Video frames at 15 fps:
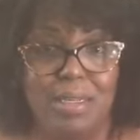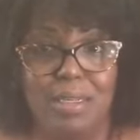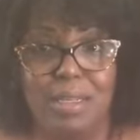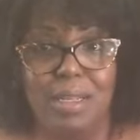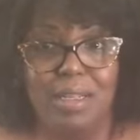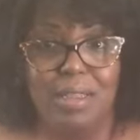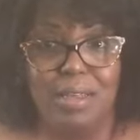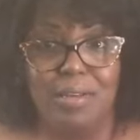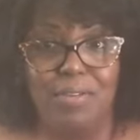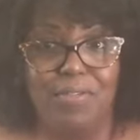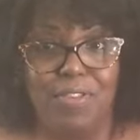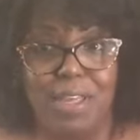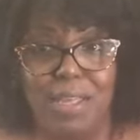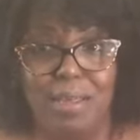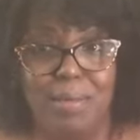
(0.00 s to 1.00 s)
like the
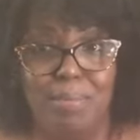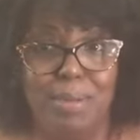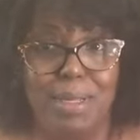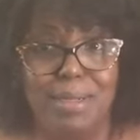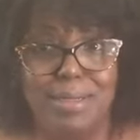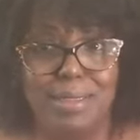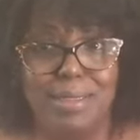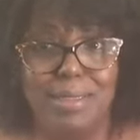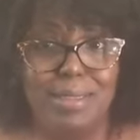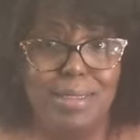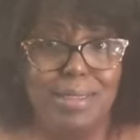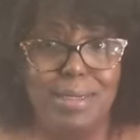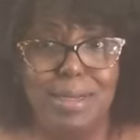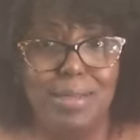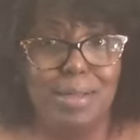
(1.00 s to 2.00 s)
fake penises and other